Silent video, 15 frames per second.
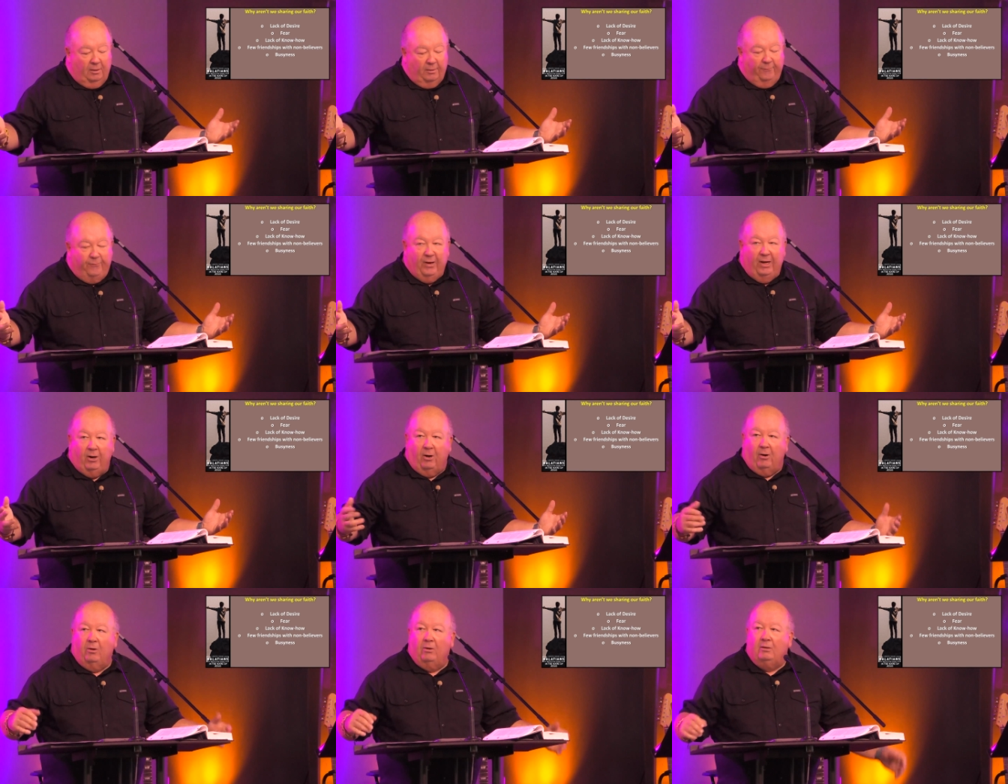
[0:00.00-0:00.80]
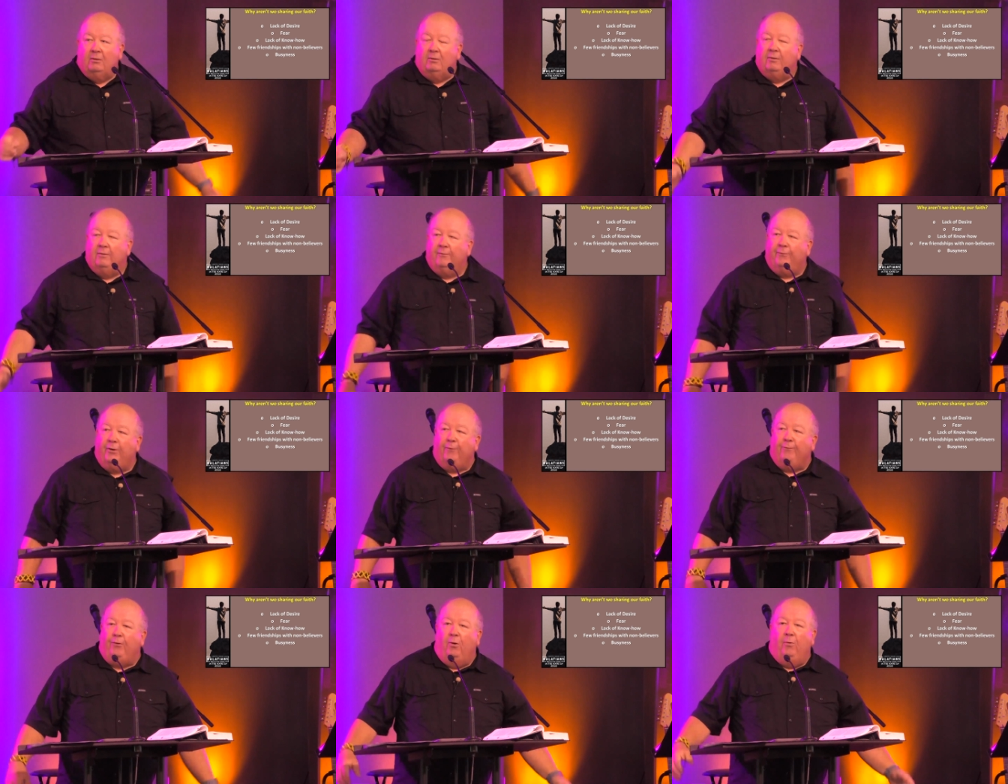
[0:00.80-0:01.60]
Fear,
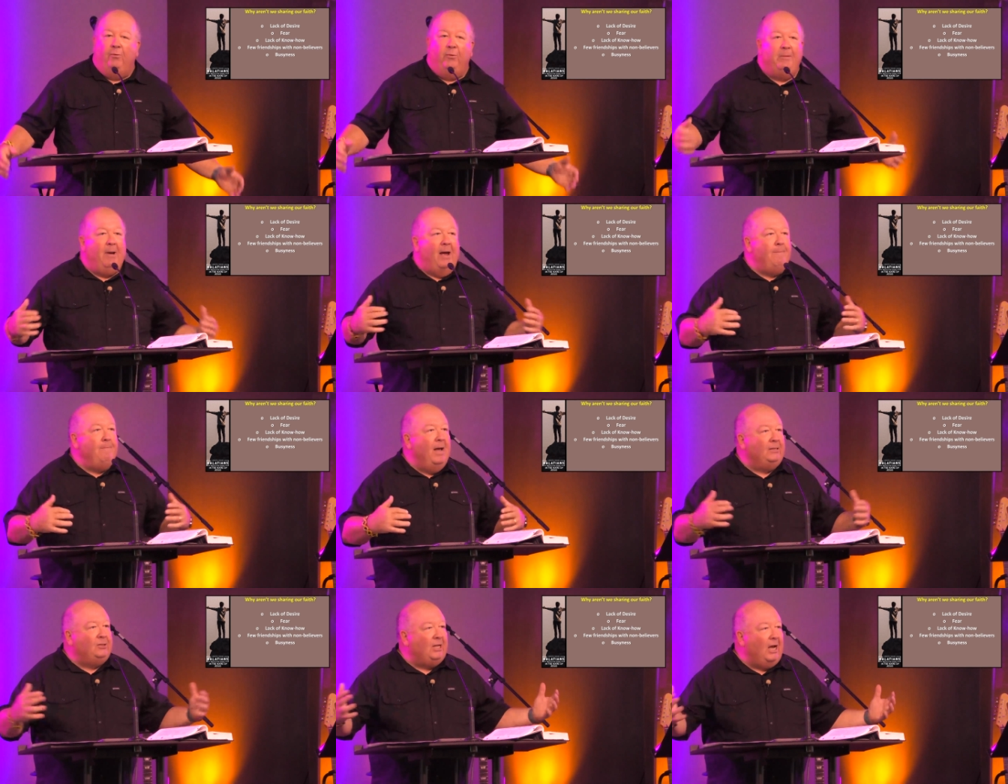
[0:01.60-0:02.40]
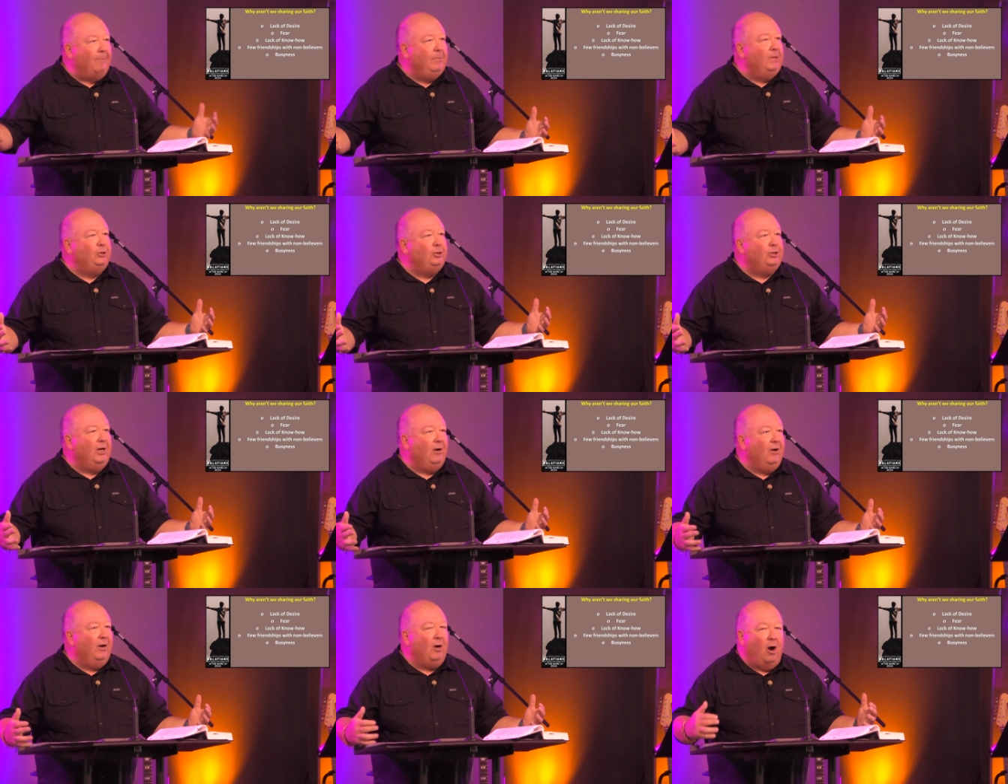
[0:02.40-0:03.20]
fearful we might mess up in
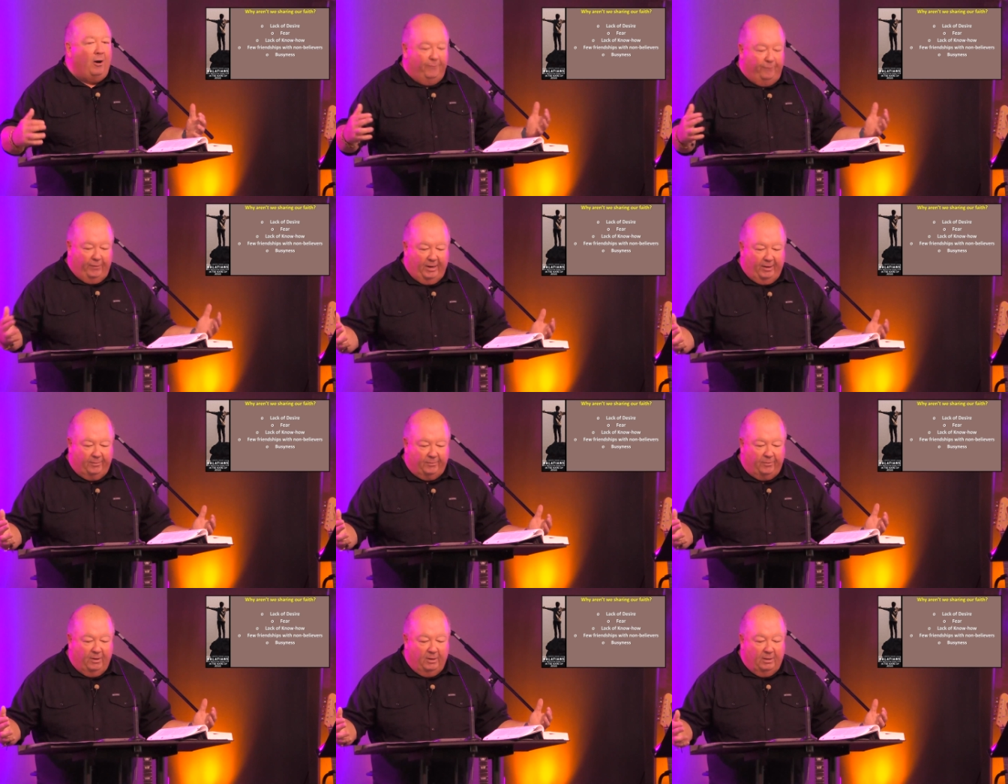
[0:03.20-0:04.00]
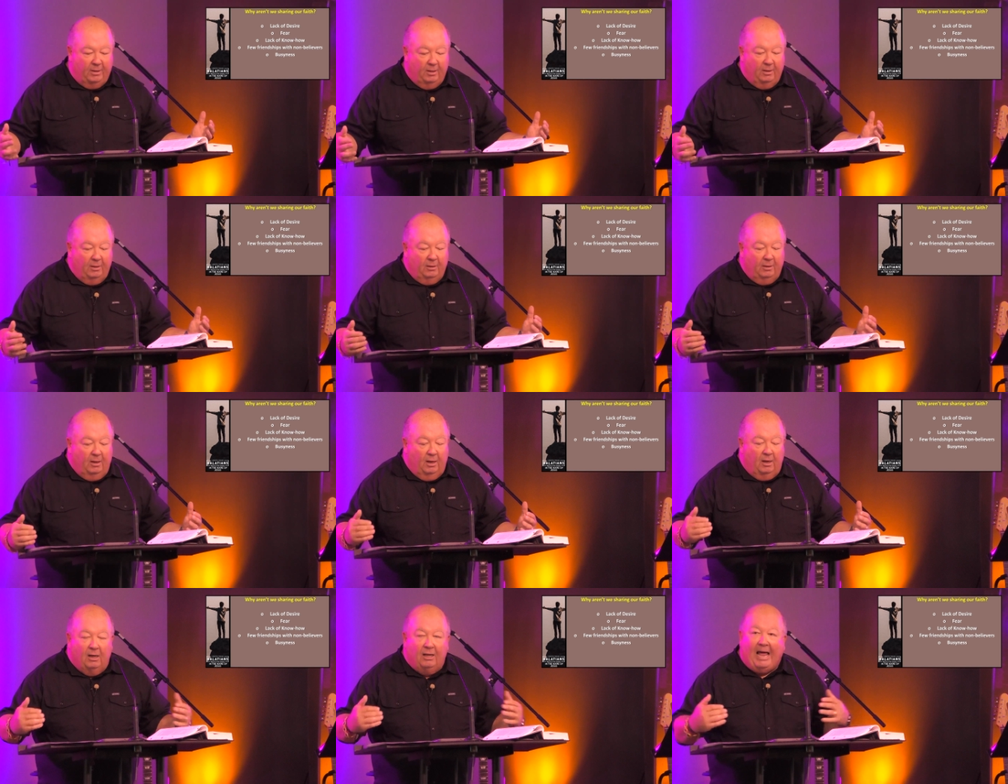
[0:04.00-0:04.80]
sharing our faith.
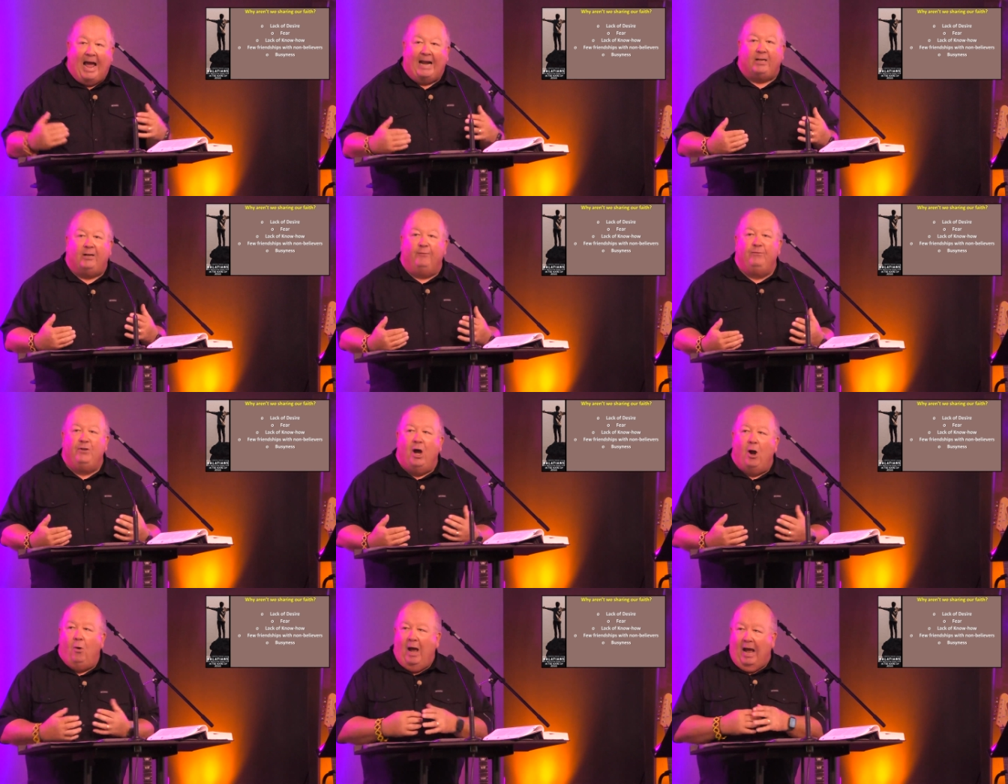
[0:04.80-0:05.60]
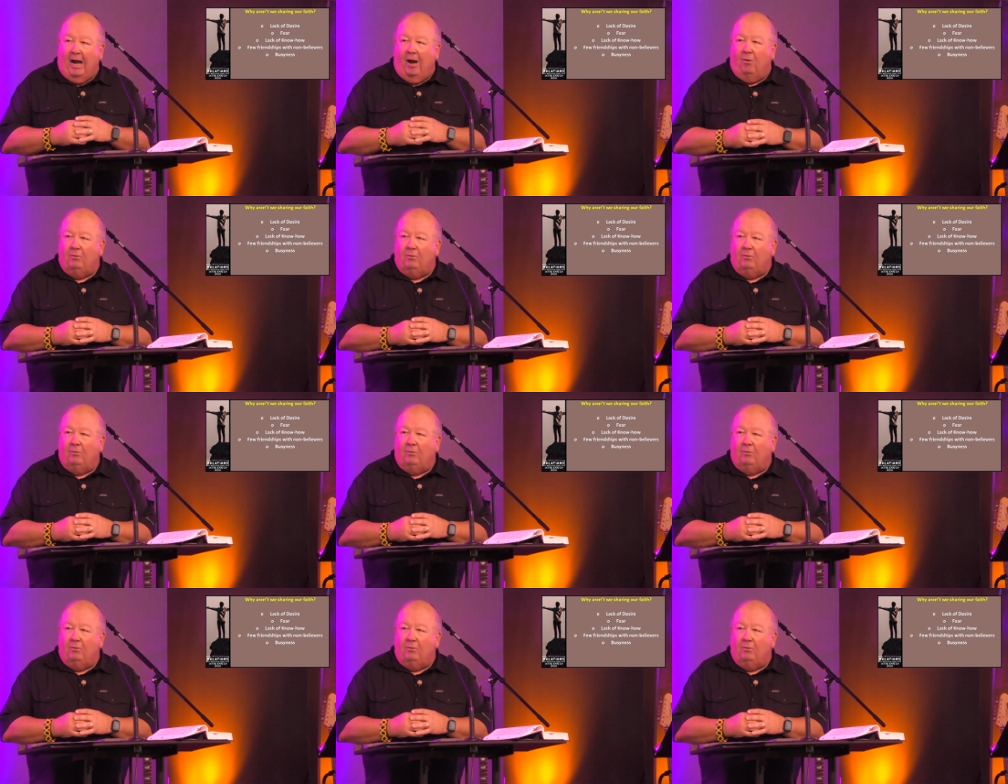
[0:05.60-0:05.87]
Lack of know how.